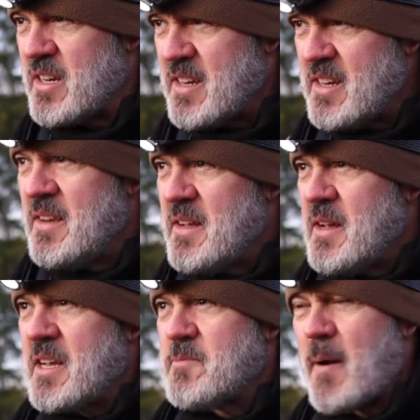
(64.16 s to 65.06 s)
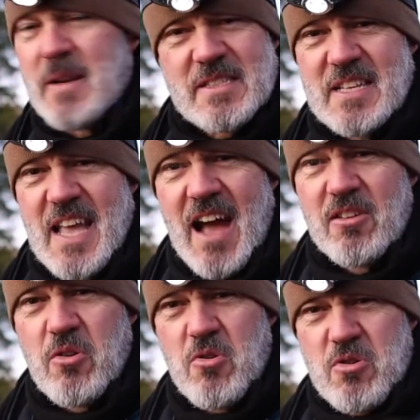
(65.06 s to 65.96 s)
and experiencing the
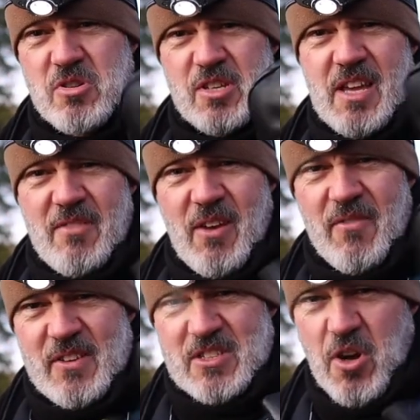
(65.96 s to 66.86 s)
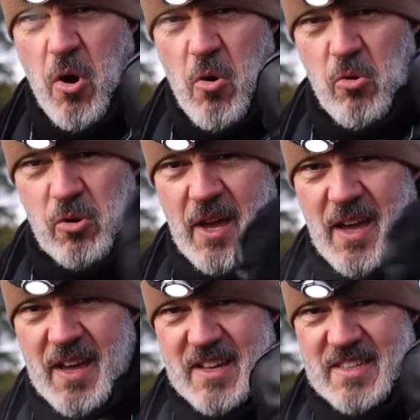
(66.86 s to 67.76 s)
outdoors, even if it's cold,
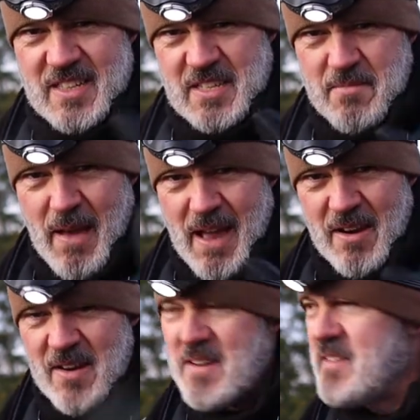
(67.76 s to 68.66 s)
doesn't matter.